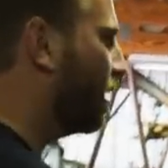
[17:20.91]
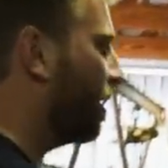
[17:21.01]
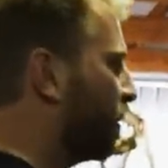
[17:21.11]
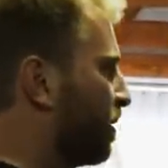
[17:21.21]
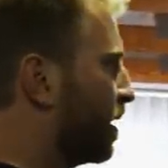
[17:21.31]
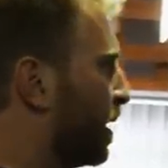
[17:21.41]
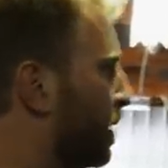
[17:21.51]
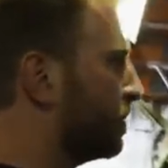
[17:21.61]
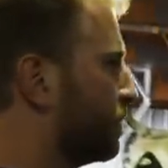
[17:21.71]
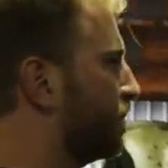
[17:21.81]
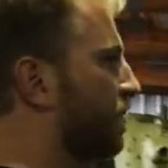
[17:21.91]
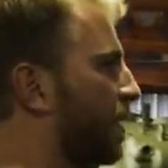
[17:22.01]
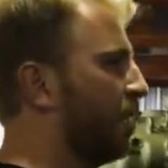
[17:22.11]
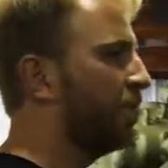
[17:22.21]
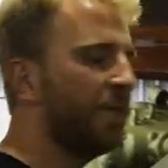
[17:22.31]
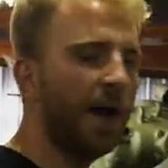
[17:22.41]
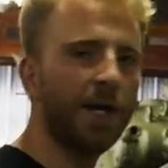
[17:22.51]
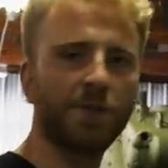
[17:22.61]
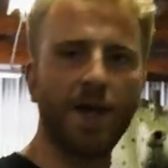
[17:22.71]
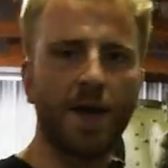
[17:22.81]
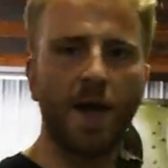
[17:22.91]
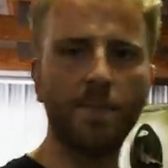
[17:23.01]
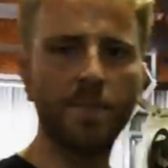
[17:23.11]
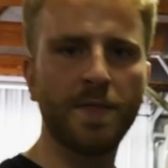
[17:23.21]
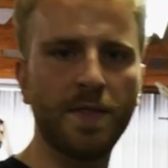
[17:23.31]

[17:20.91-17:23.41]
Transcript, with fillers: uh, it'll fire right up.